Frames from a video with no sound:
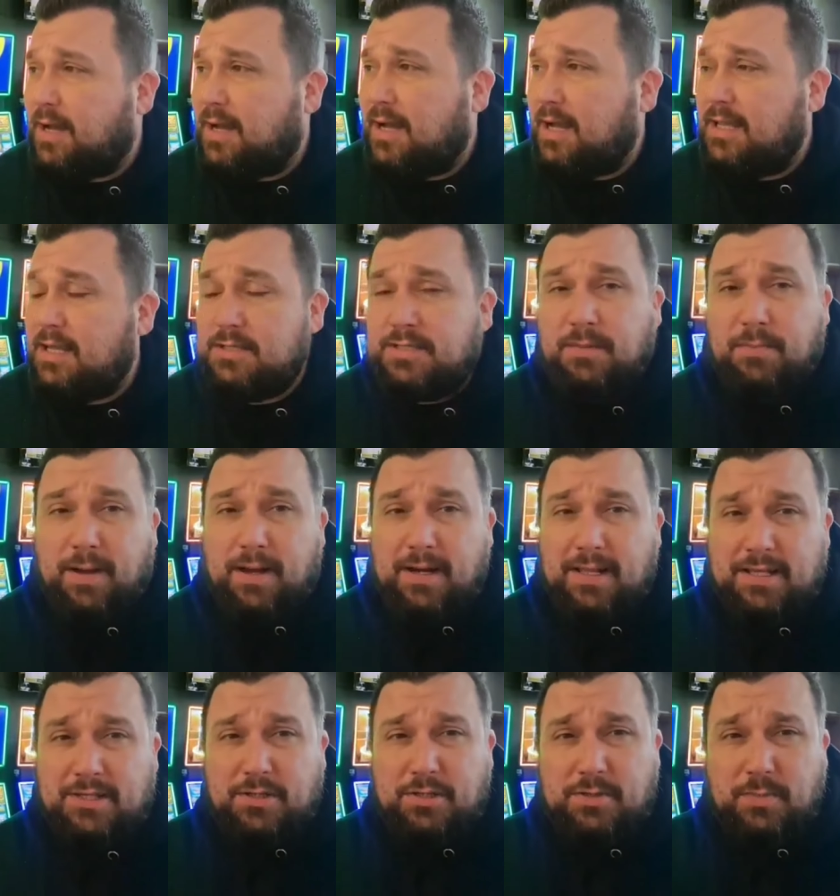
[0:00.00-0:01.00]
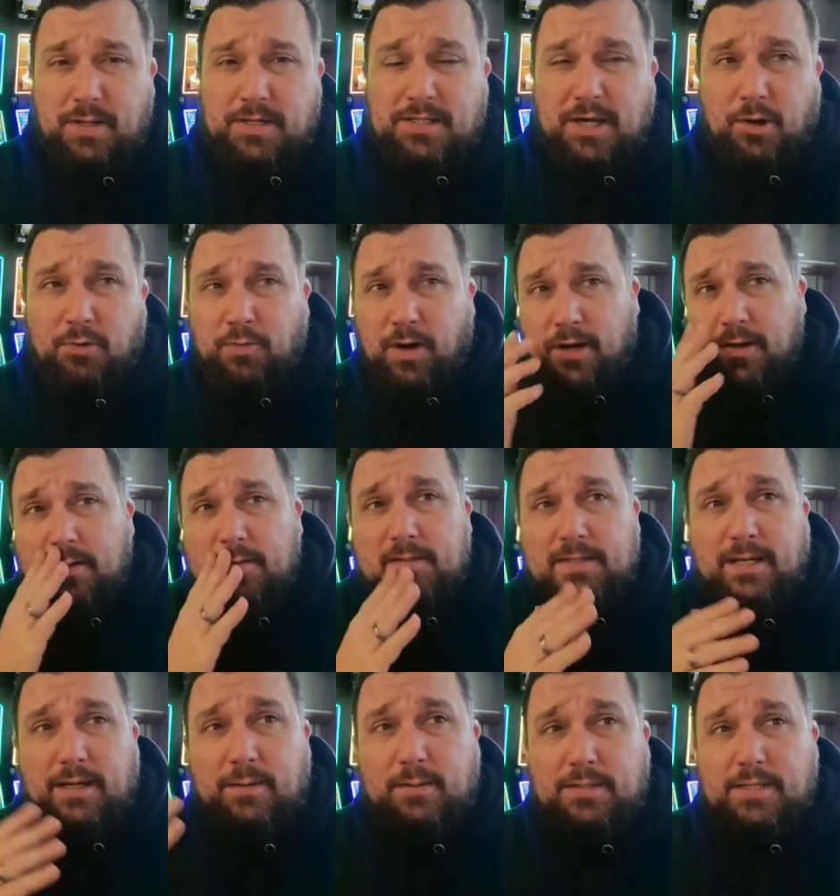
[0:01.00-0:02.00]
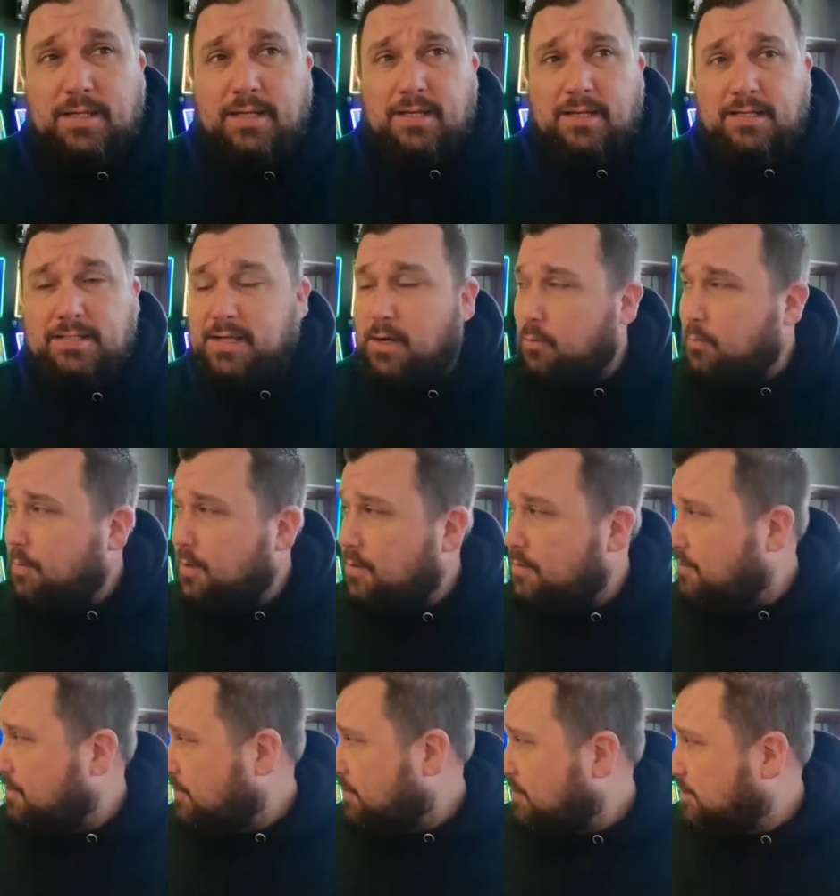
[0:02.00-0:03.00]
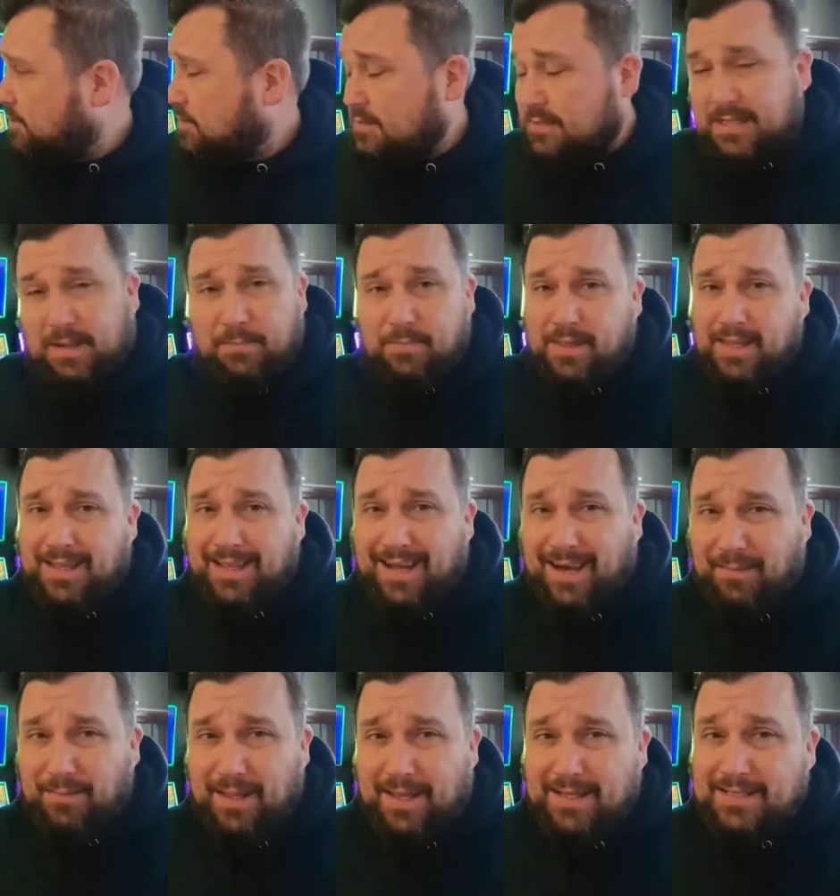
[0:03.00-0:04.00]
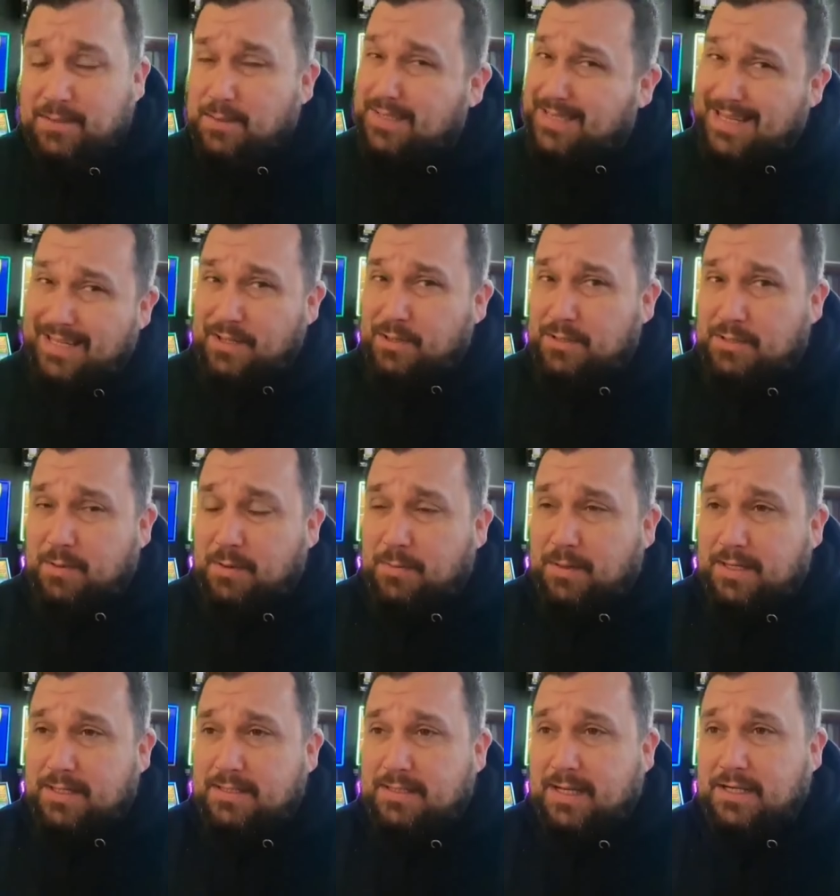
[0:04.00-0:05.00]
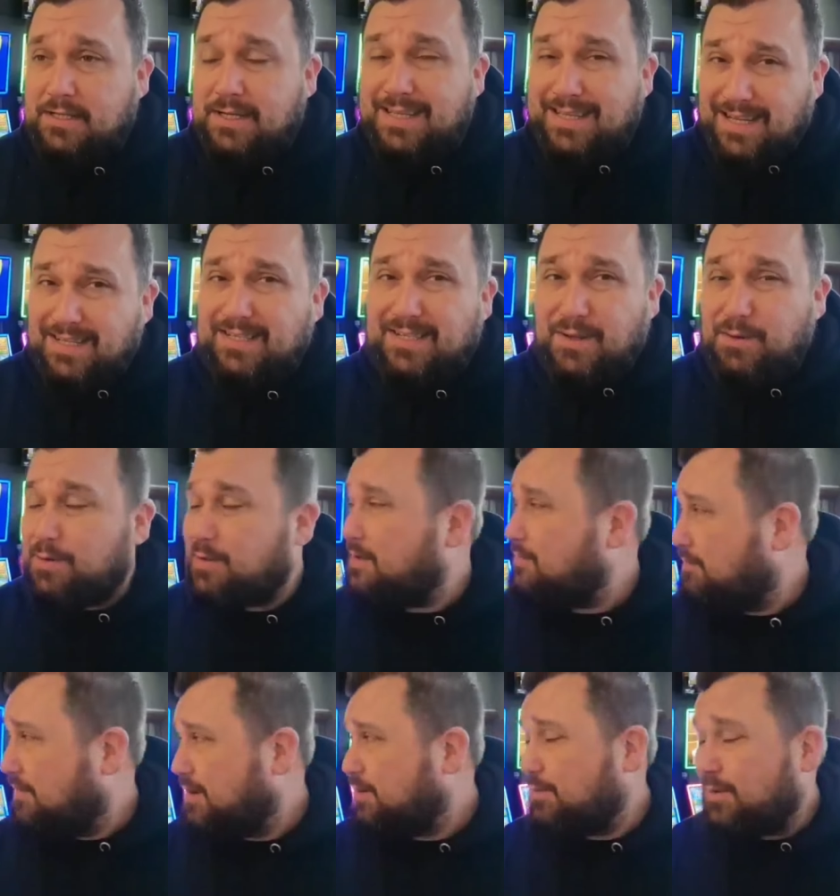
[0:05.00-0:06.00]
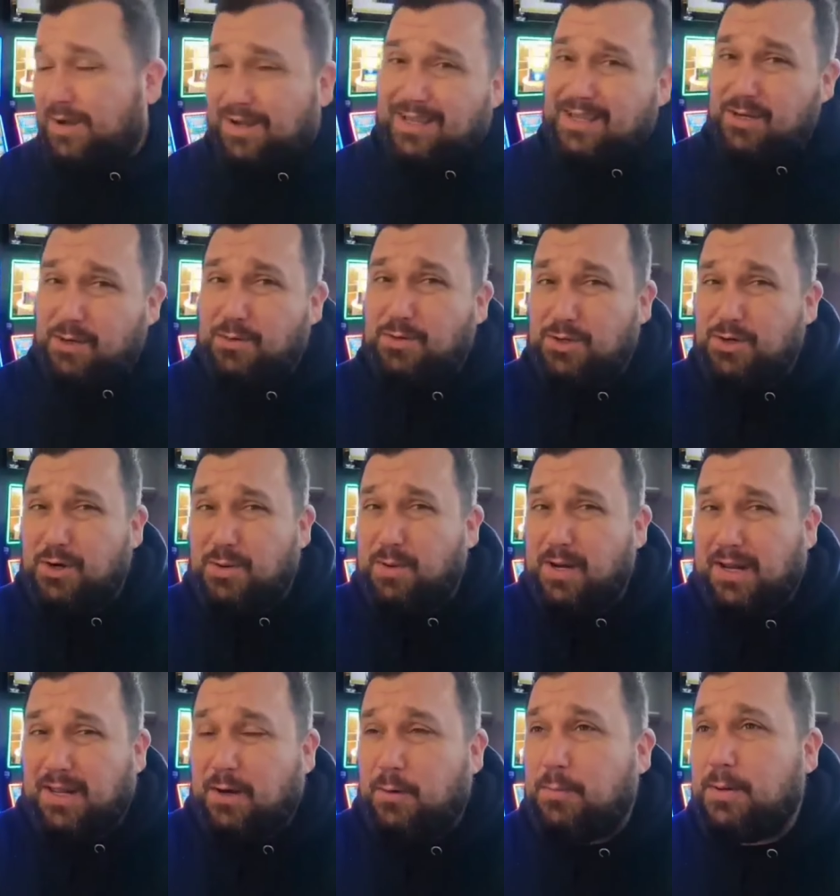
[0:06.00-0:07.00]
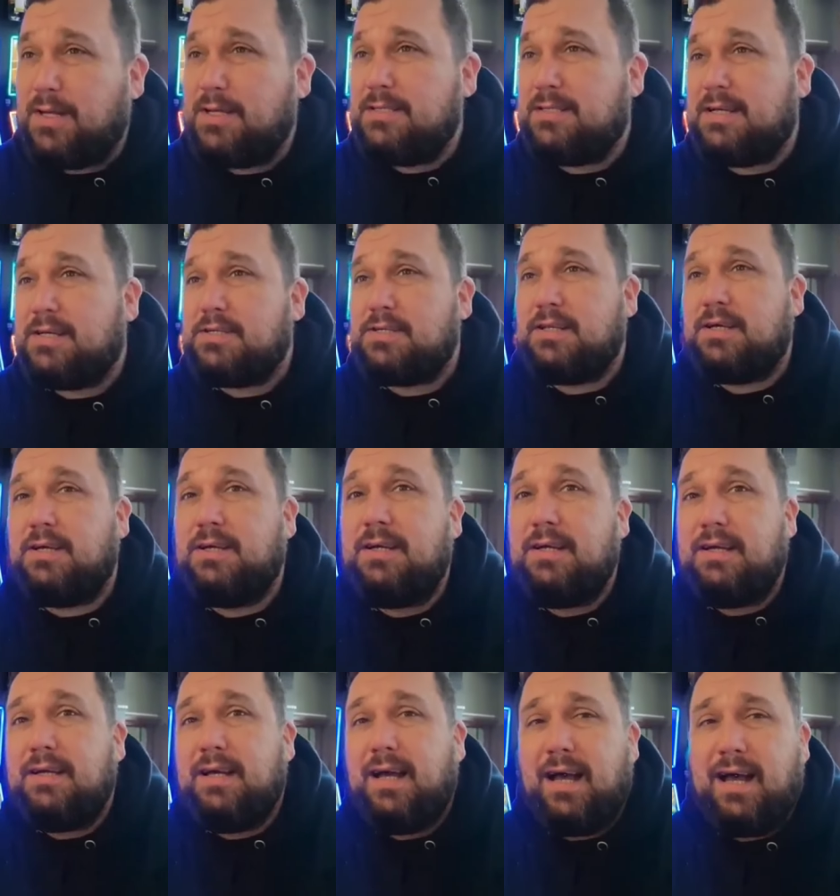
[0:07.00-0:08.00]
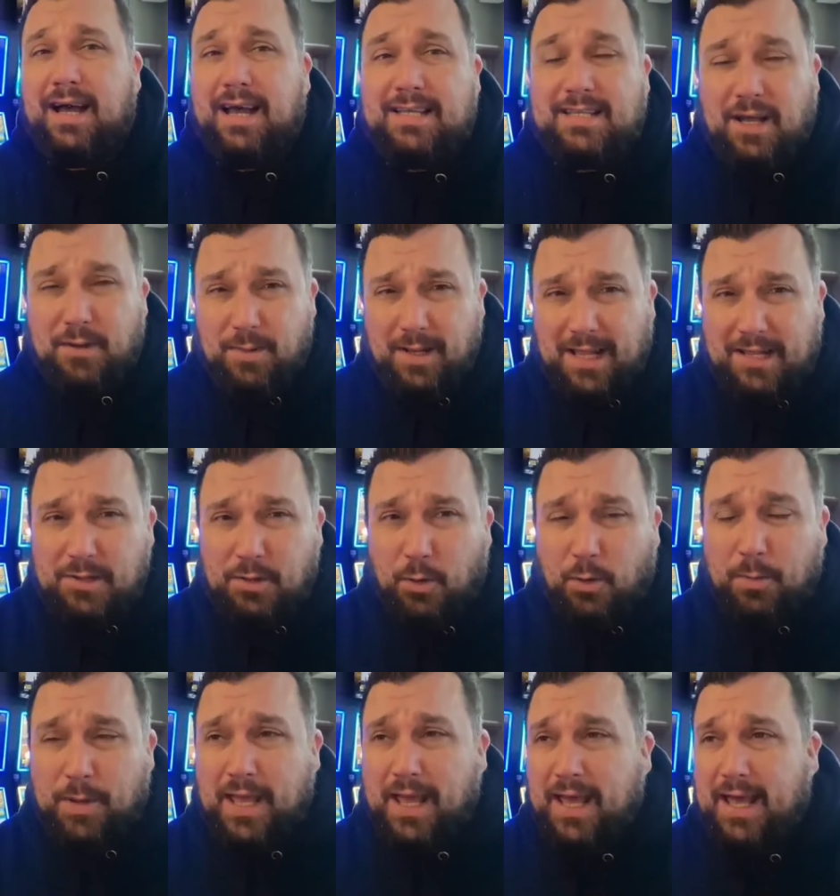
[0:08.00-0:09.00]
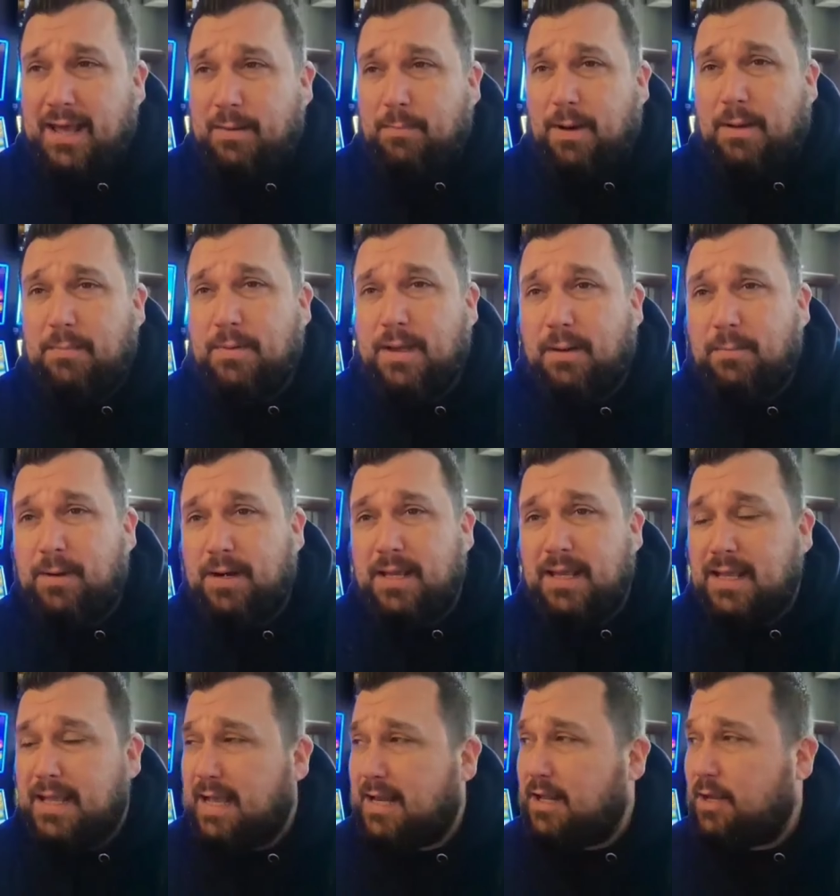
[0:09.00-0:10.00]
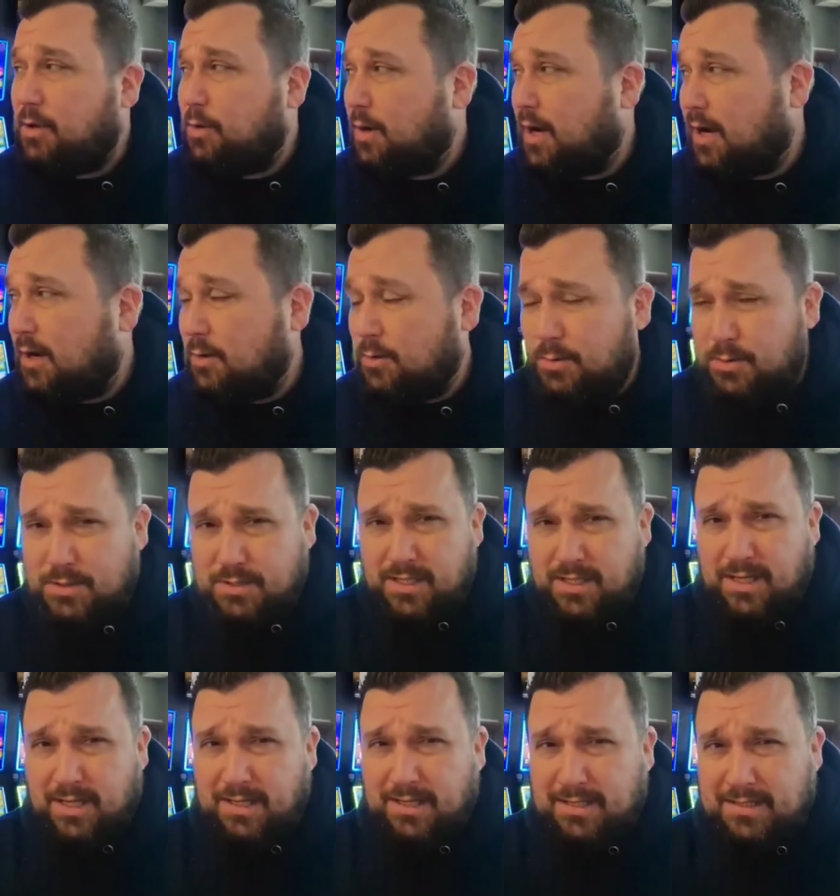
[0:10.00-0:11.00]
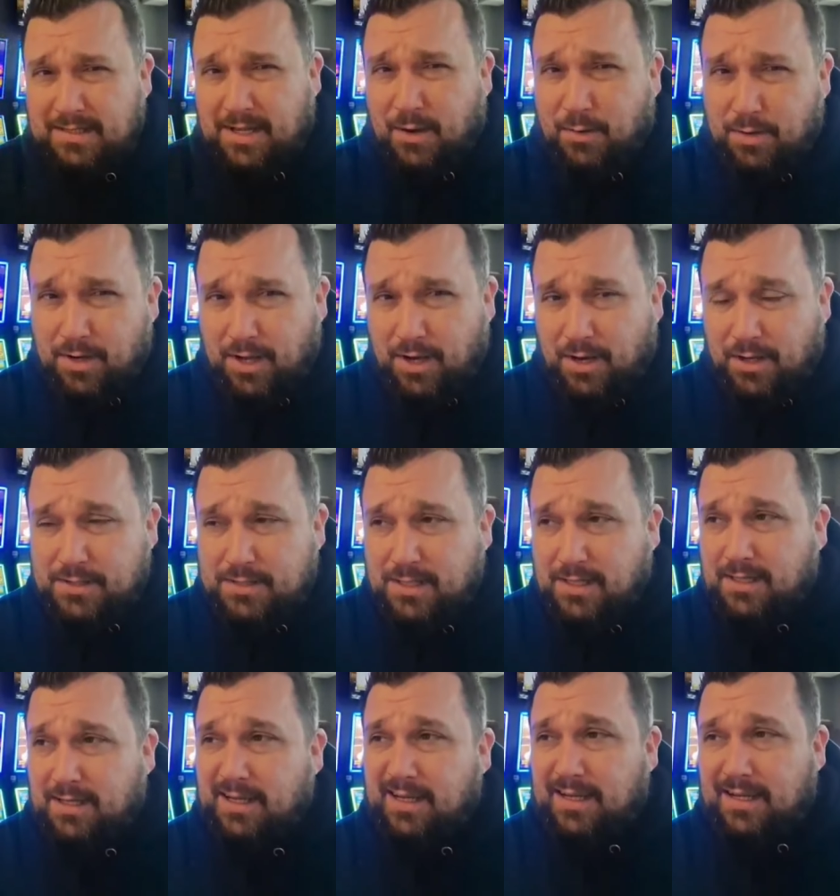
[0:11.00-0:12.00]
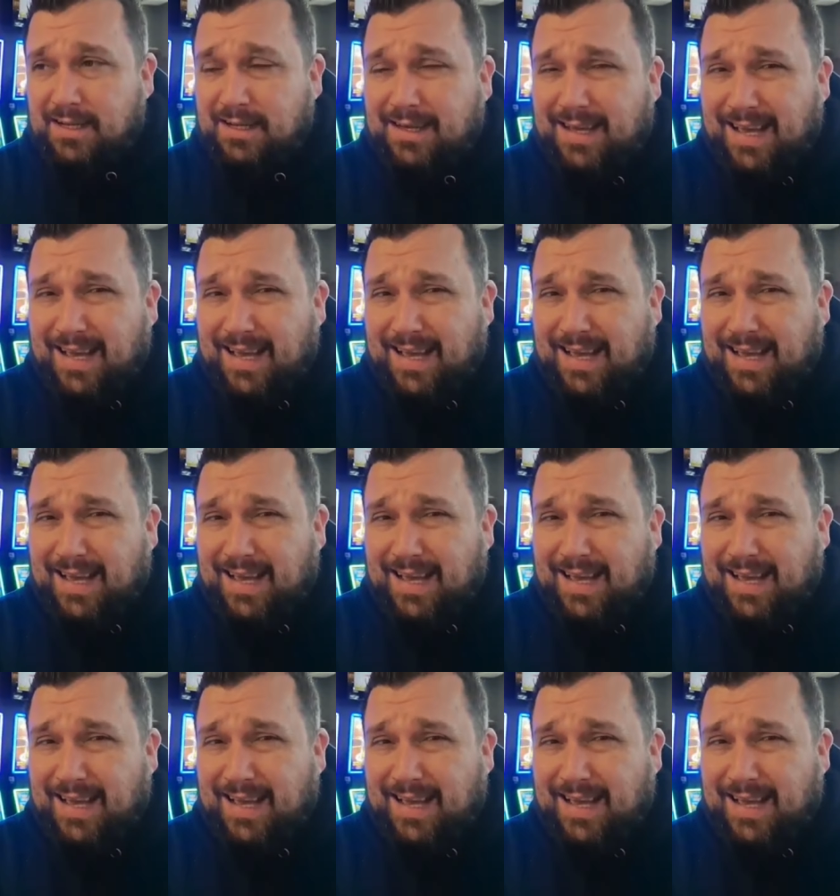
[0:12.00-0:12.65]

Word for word: Uh, it used to, apparently this used to be a toll road, so it was a, a, toll booth or something up there. So it didn't used to be a police station. It does look and feel like it should have been an old police station though. Uh, it's owned by that Dorbier pub company again, who owned Star and Garter. Hence they've